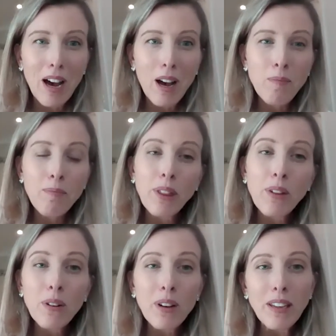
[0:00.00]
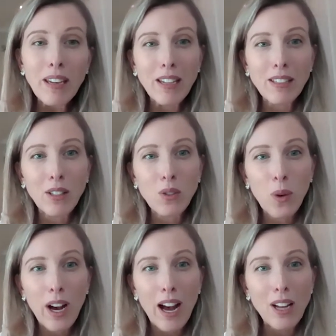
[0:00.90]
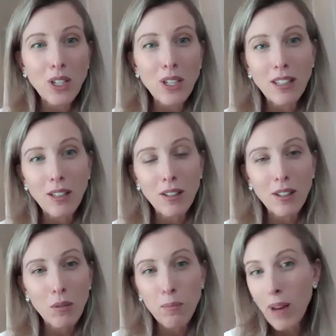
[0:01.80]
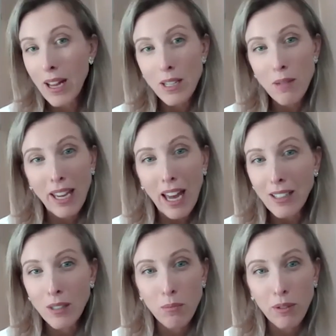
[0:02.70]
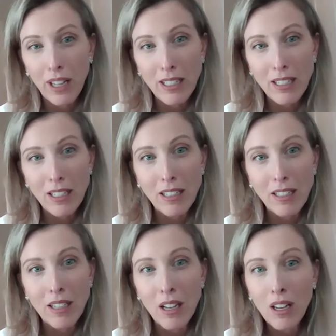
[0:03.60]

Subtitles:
But there are other cases where actually the pandemic hasn't prevented